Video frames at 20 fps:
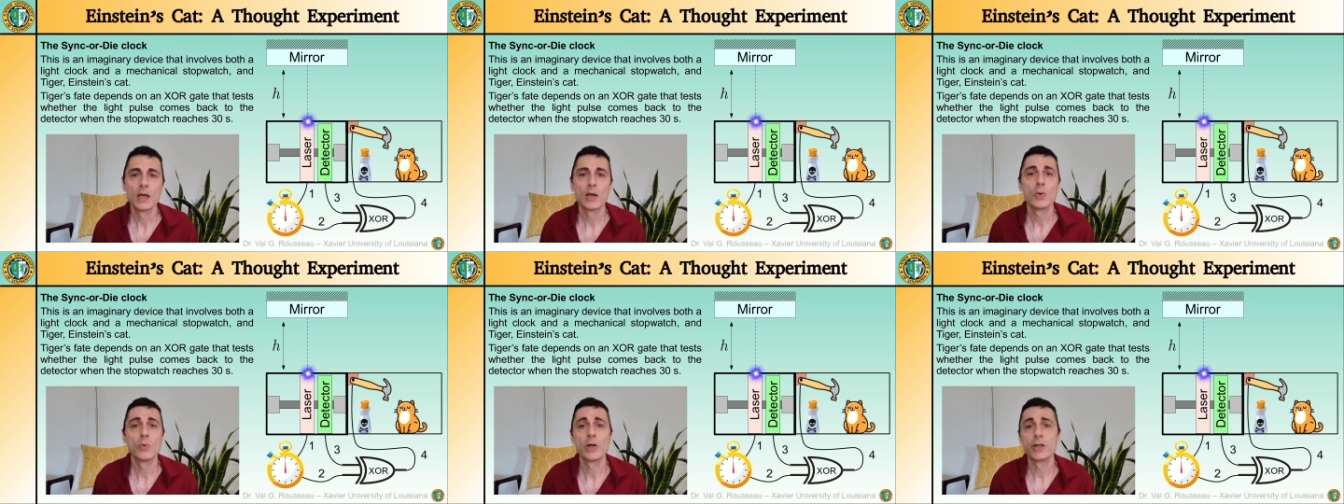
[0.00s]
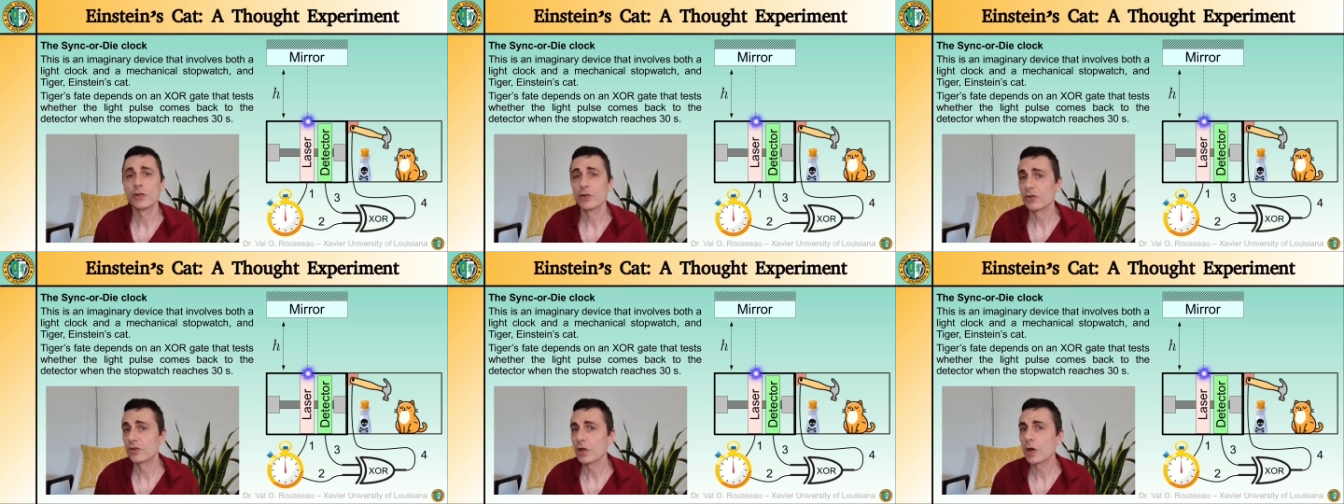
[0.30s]
When
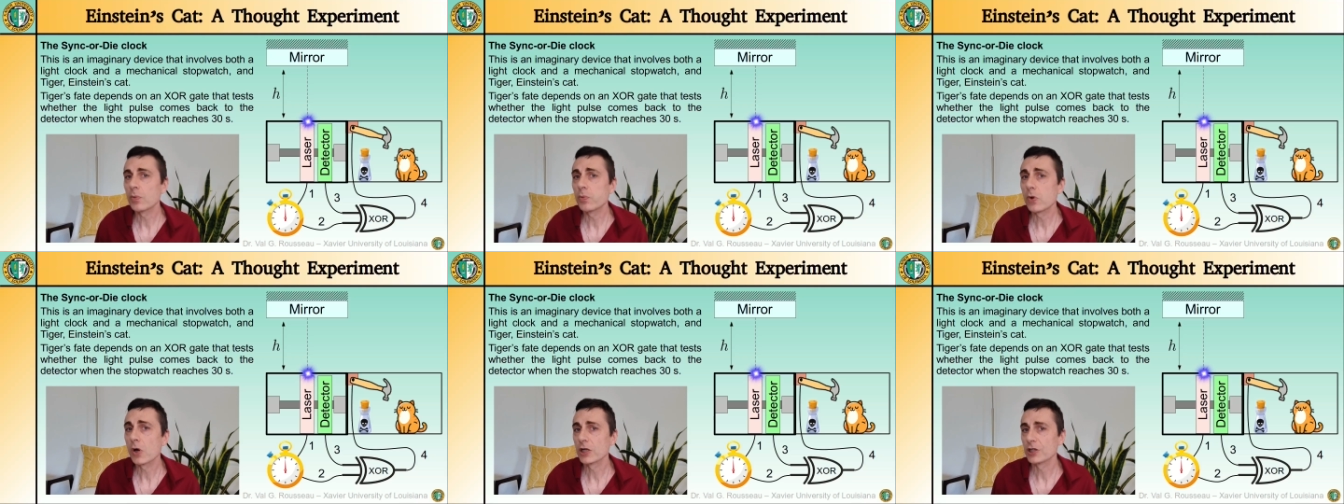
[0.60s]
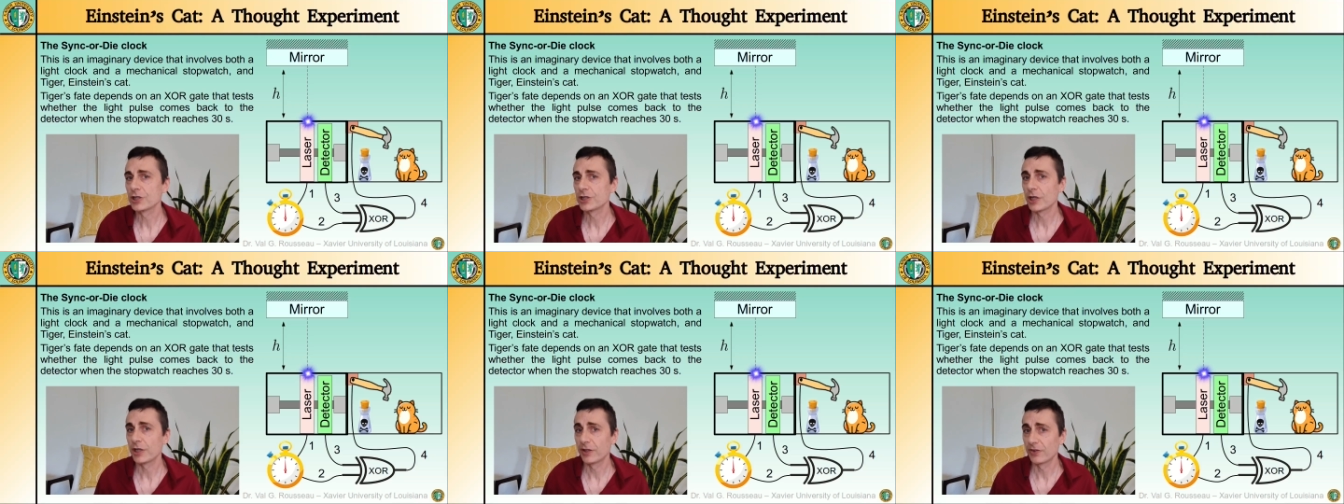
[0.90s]
the
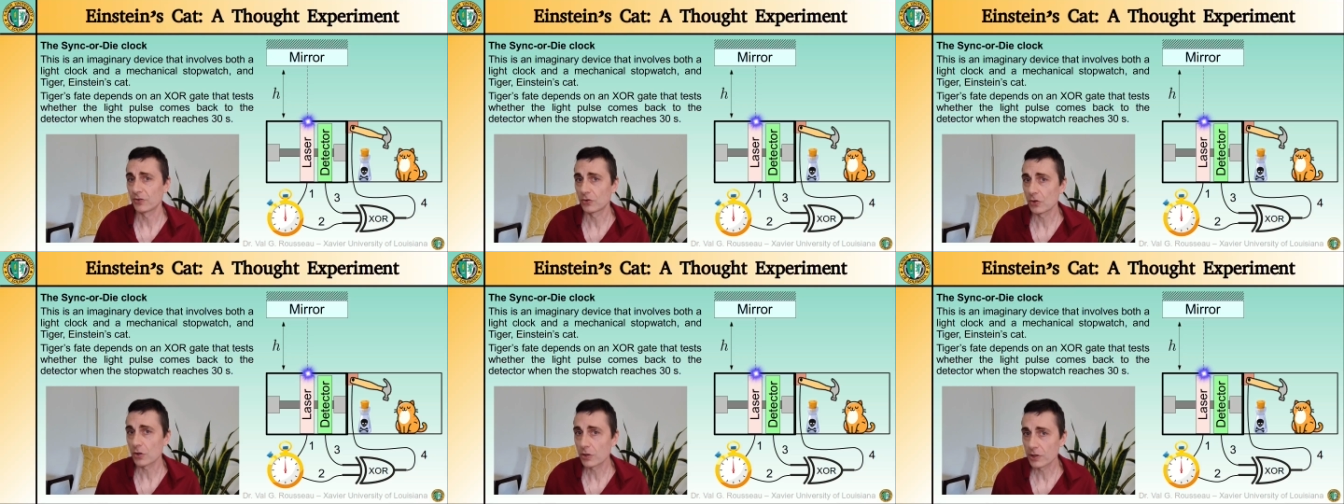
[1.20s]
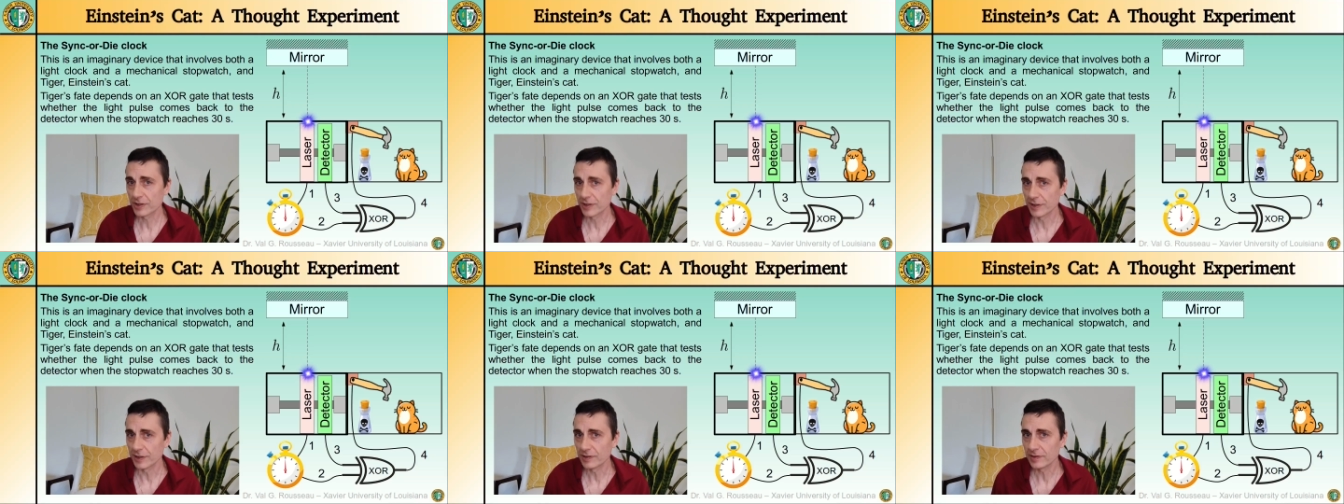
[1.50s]
stopwatch is
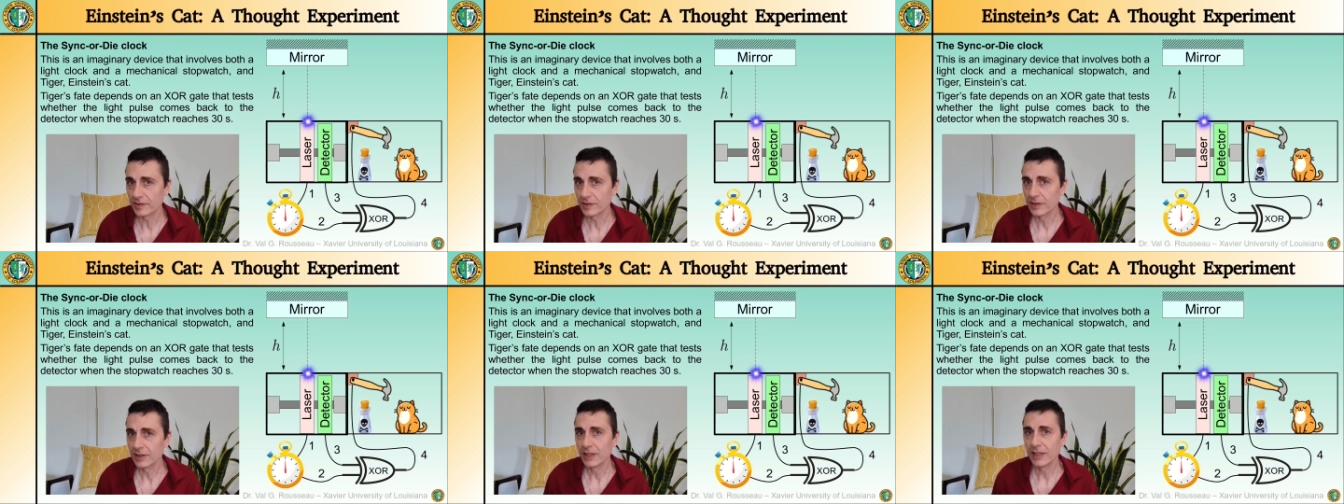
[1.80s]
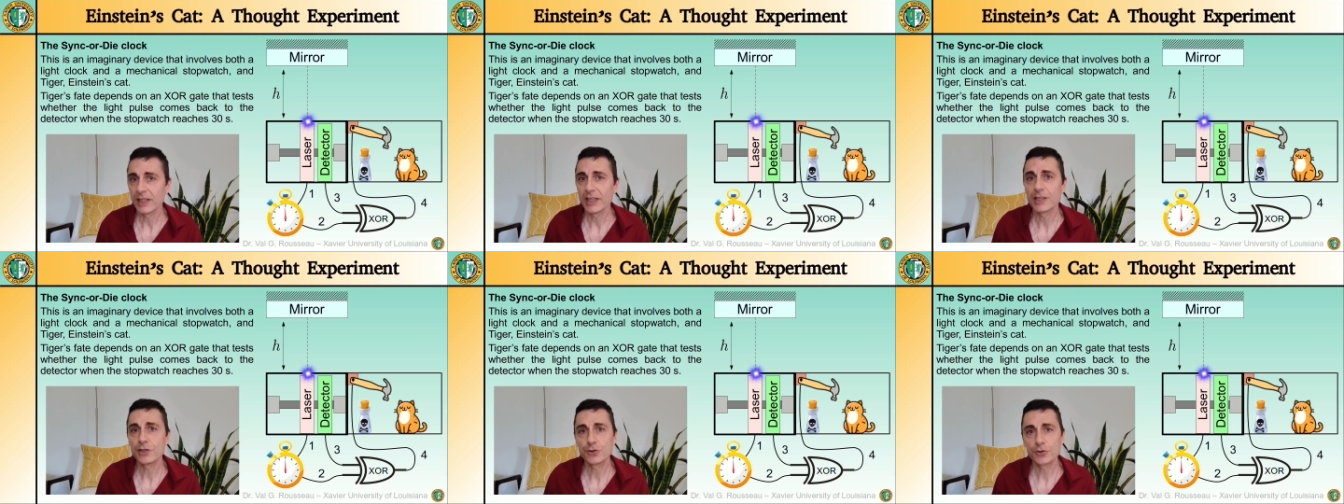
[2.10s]
started,
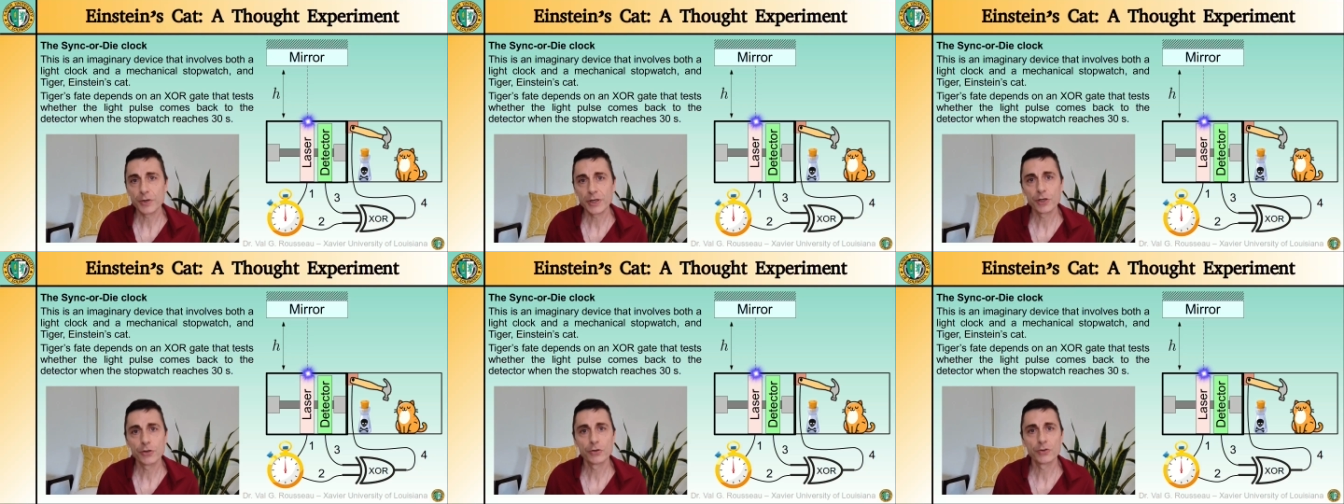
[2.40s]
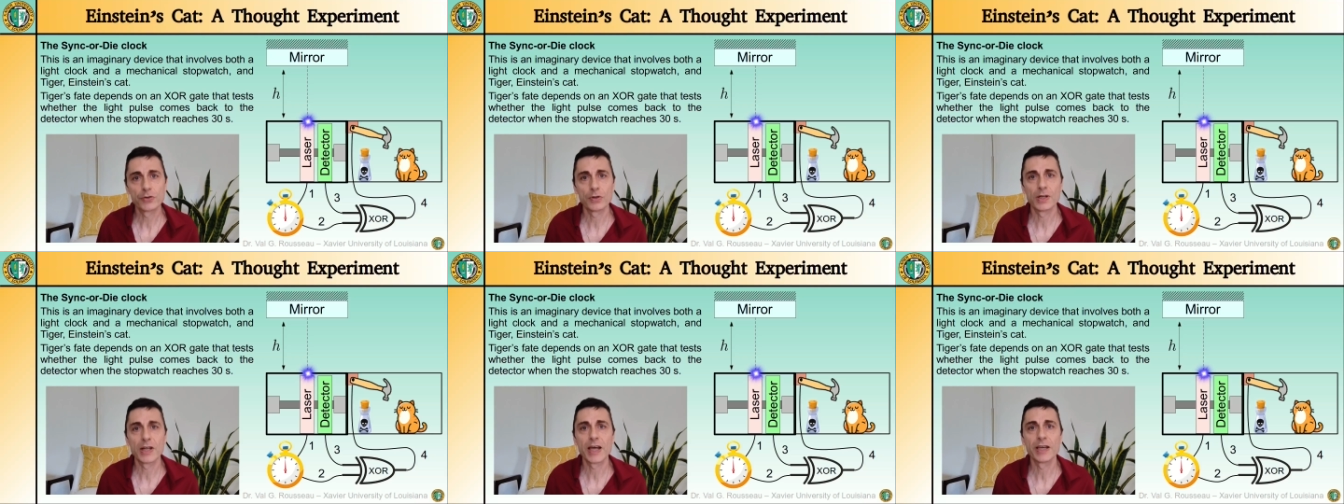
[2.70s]
it
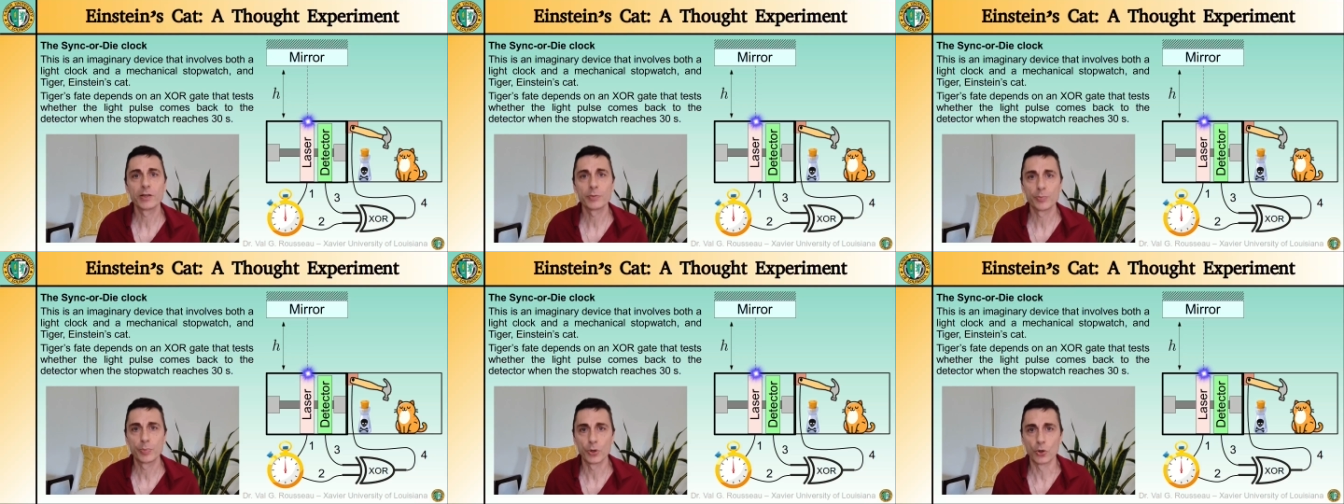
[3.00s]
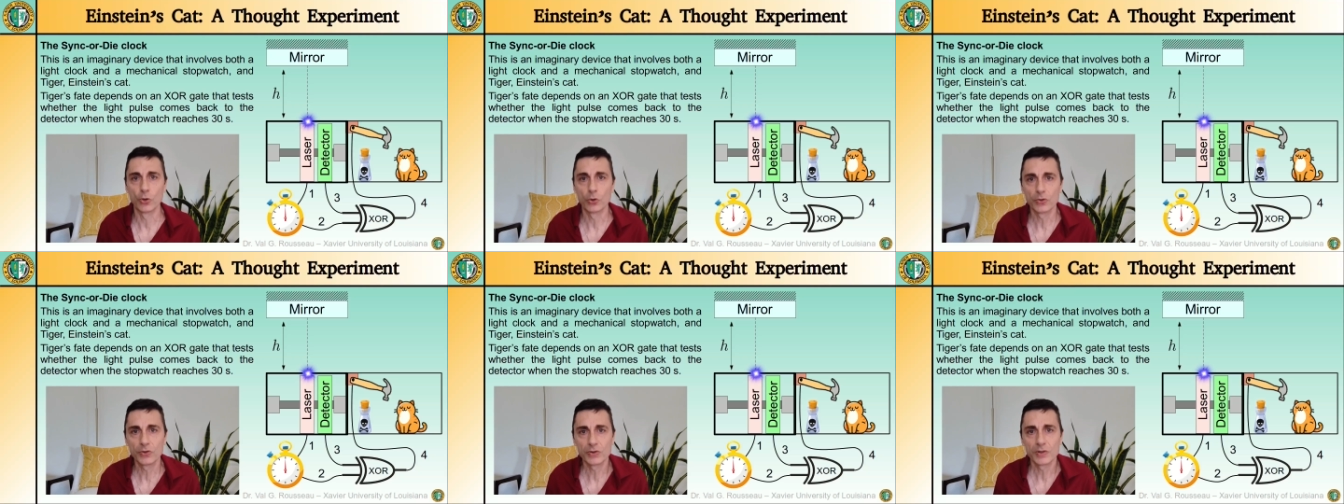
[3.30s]
triggers a light
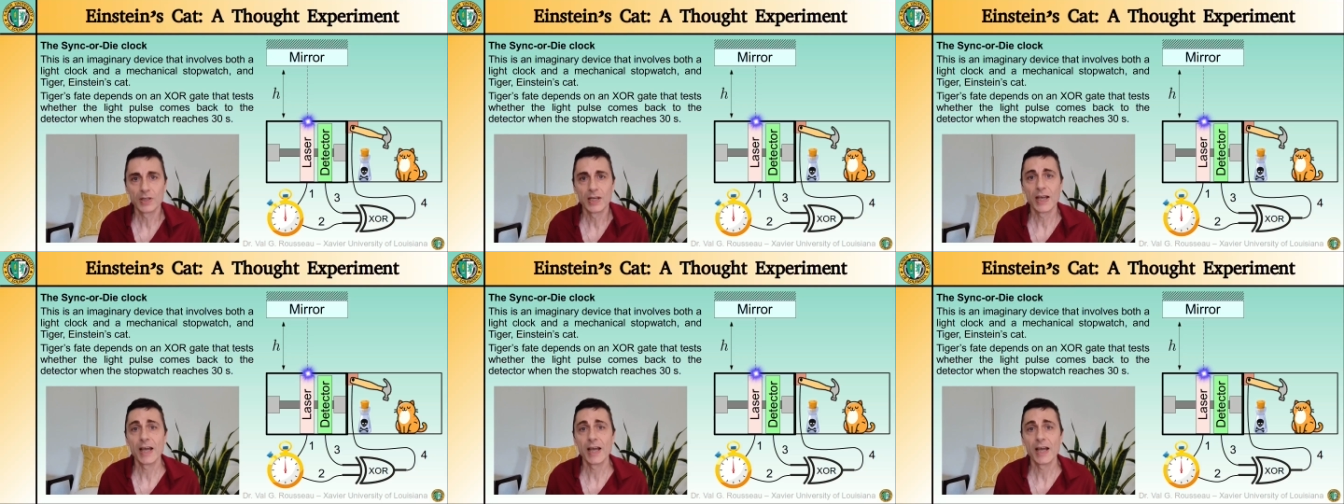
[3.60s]
pulse